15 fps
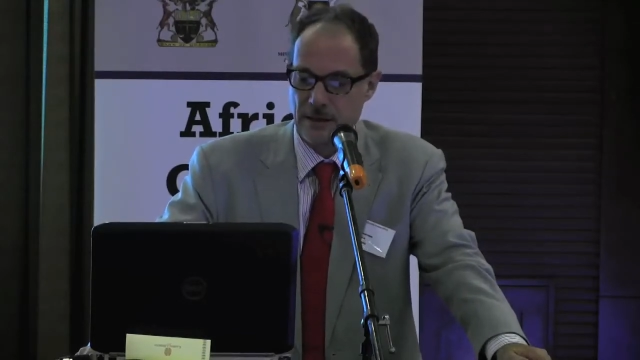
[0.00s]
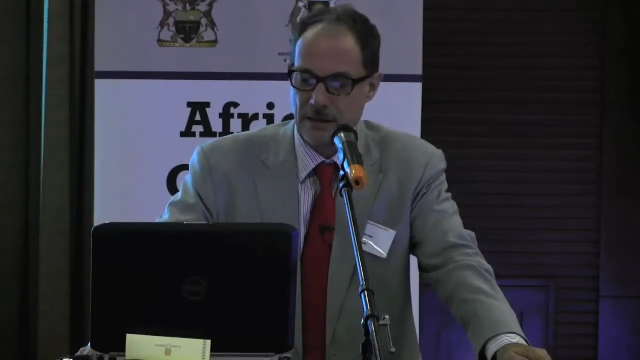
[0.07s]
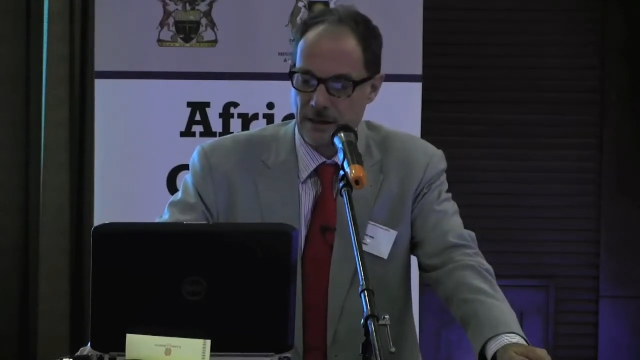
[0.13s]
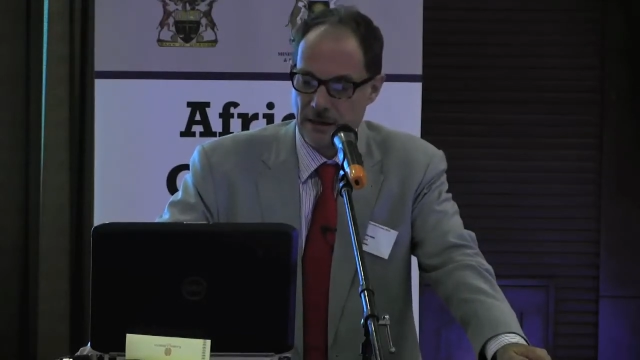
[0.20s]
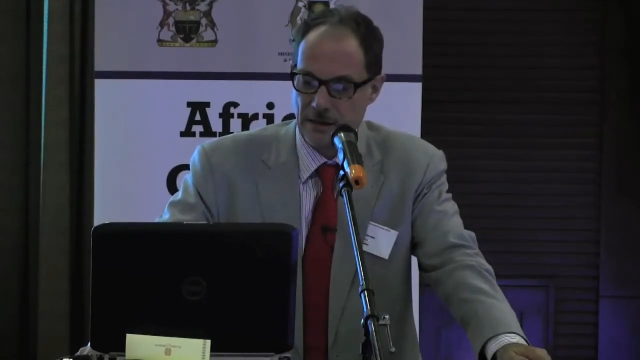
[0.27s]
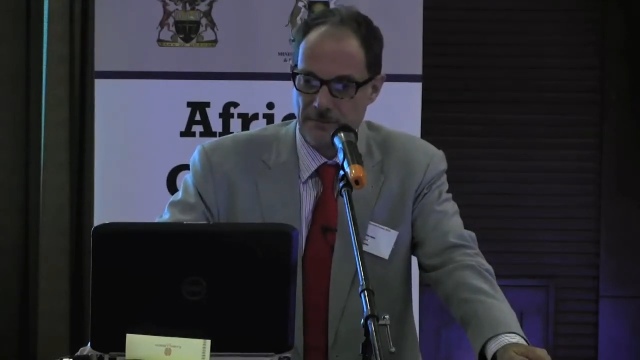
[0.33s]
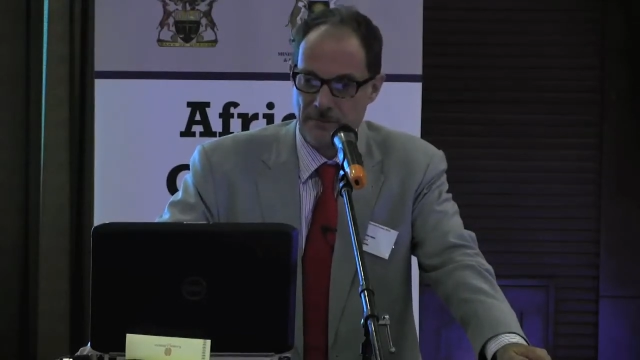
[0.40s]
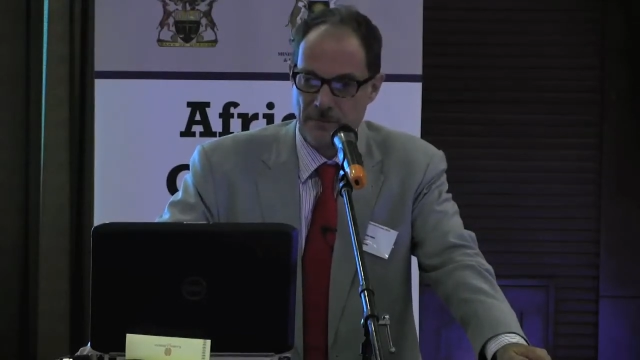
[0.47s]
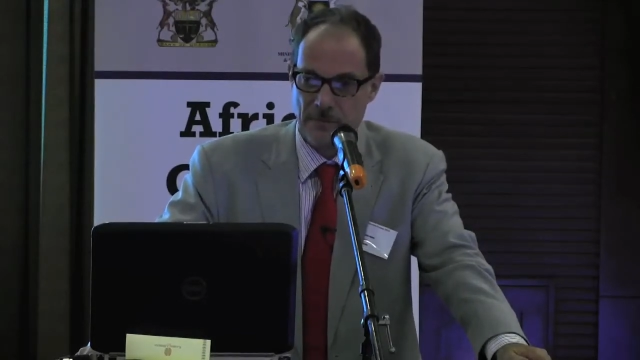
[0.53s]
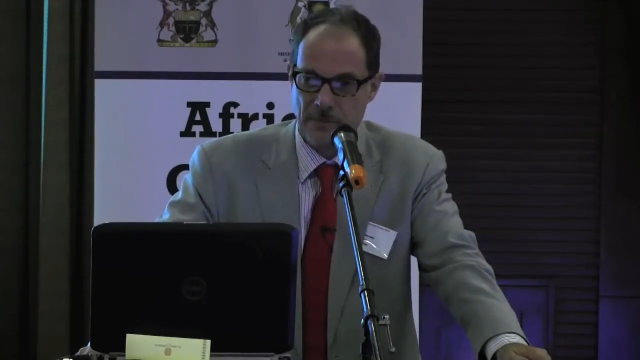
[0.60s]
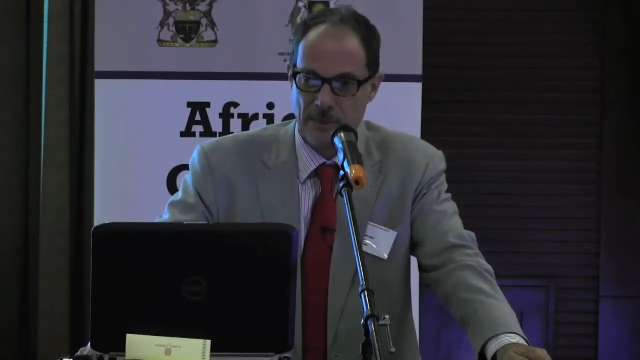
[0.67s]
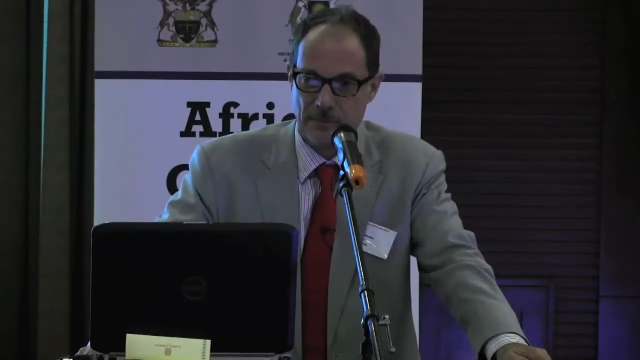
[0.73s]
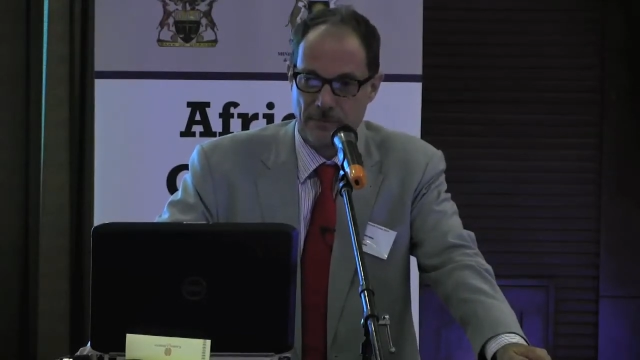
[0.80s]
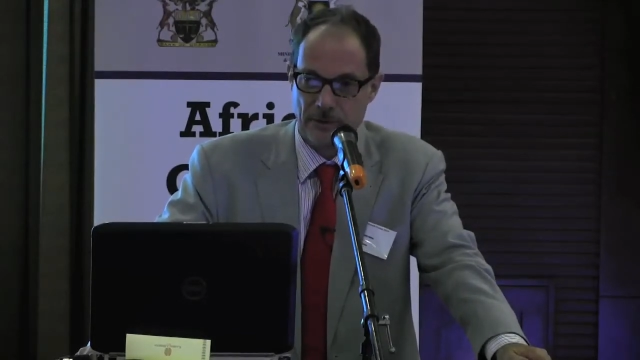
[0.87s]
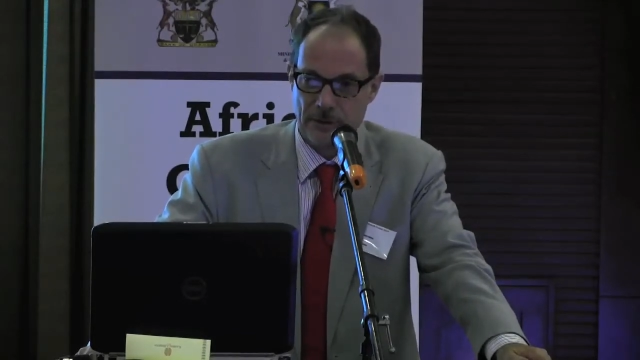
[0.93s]

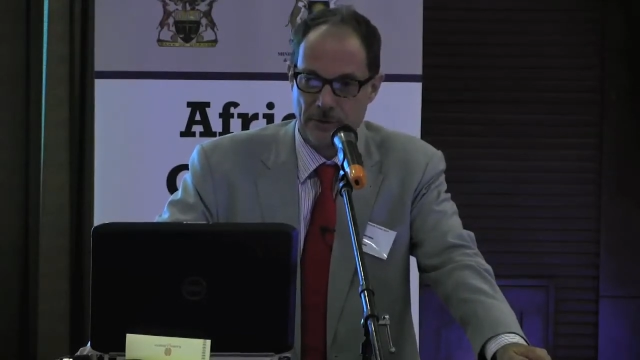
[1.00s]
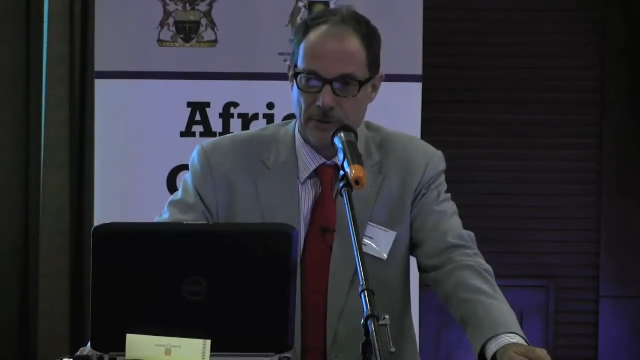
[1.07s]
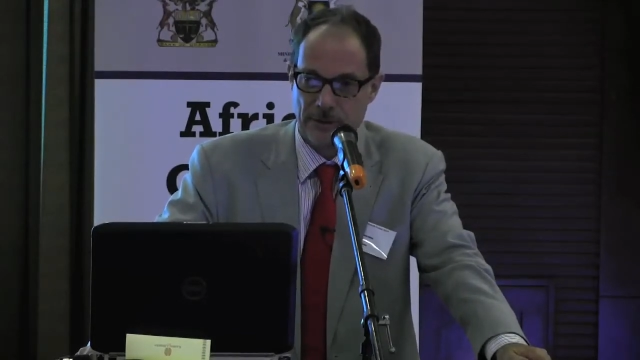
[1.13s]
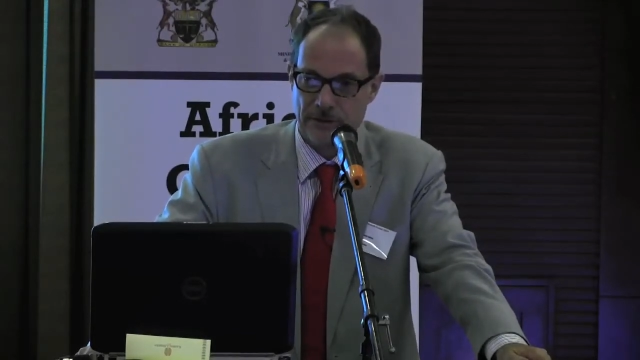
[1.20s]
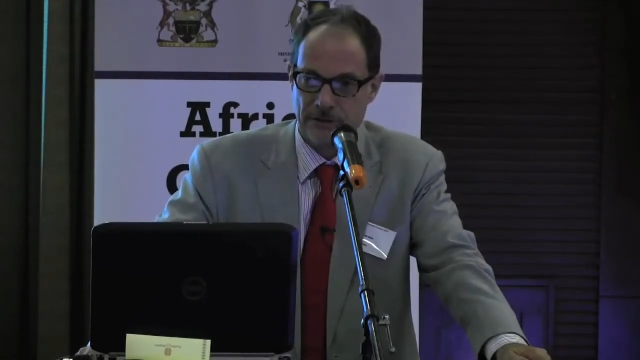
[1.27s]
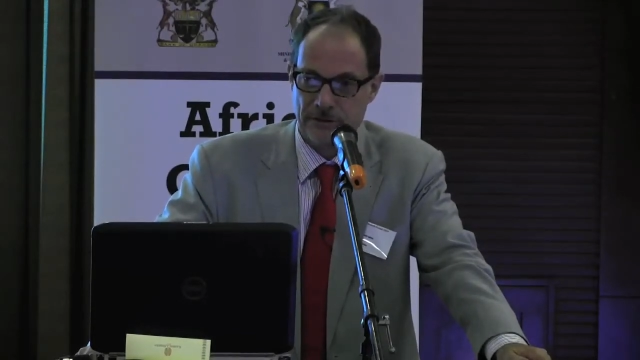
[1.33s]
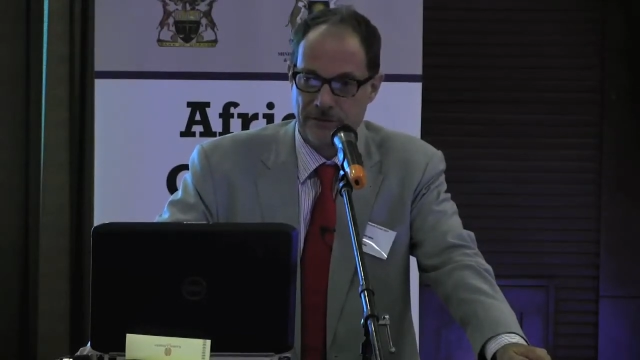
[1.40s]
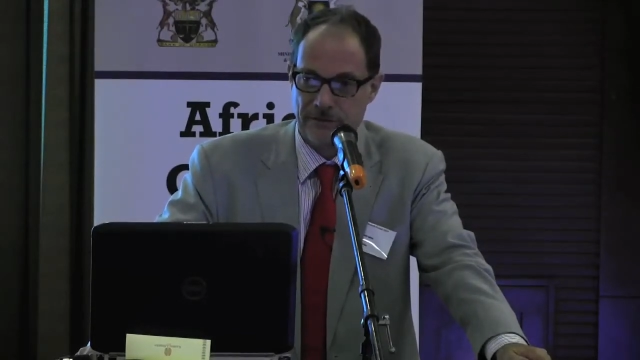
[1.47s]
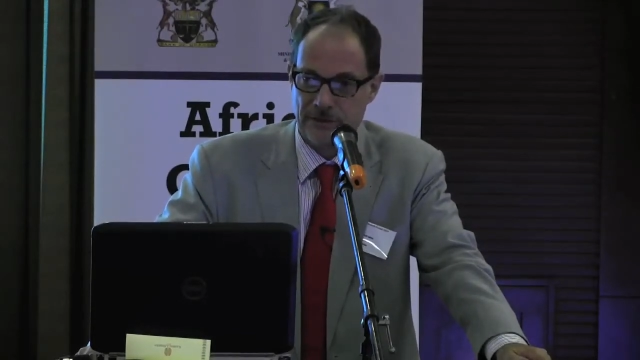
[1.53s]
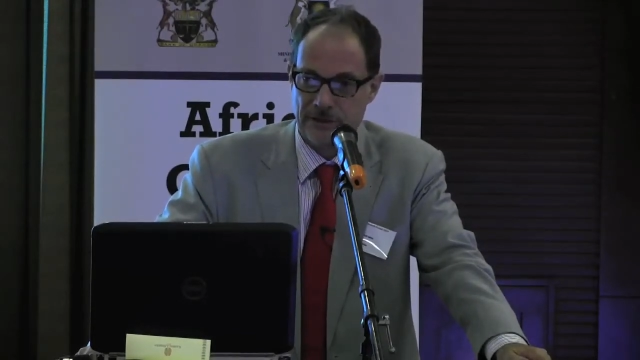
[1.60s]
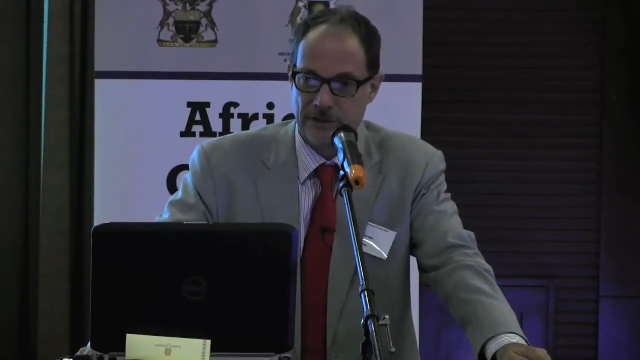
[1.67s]
Botswana is often